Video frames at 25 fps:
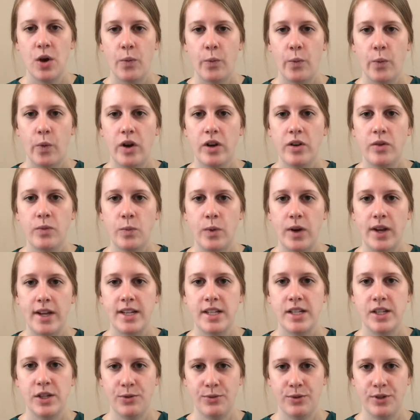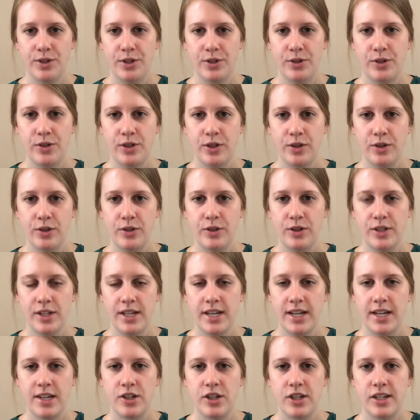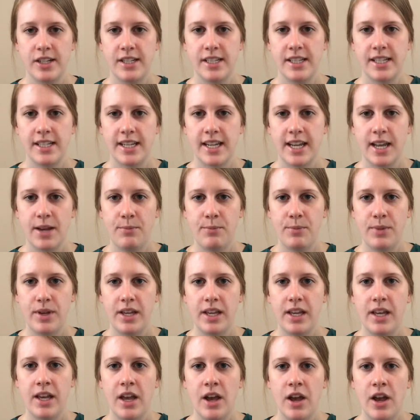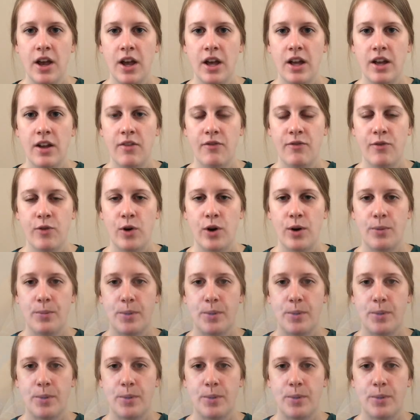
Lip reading: One way to reduce hallucinations can be for a